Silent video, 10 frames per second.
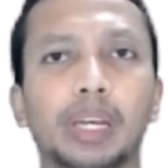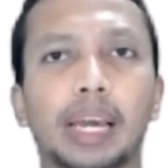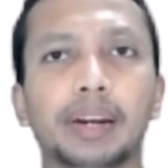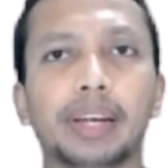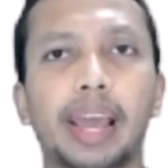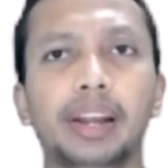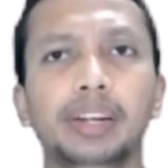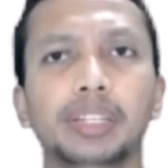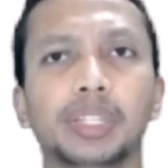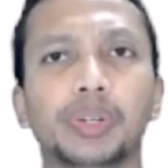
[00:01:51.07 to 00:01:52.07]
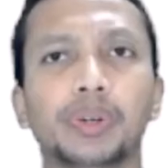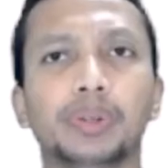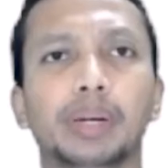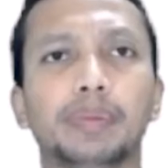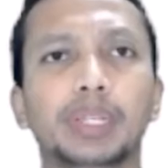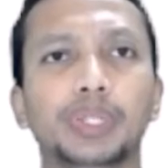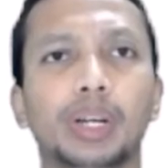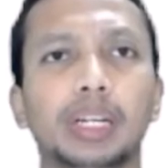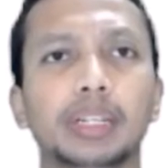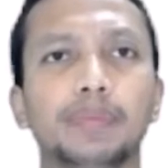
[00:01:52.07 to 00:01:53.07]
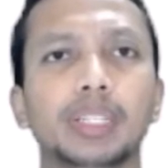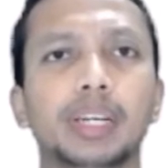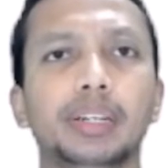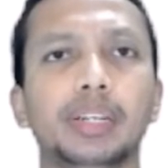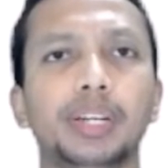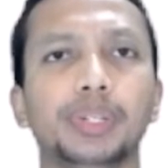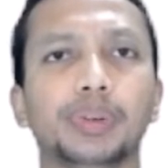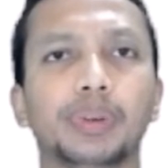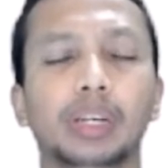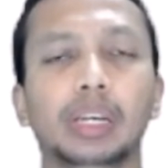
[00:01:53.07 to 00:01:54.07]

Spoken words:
at hand through the visual representation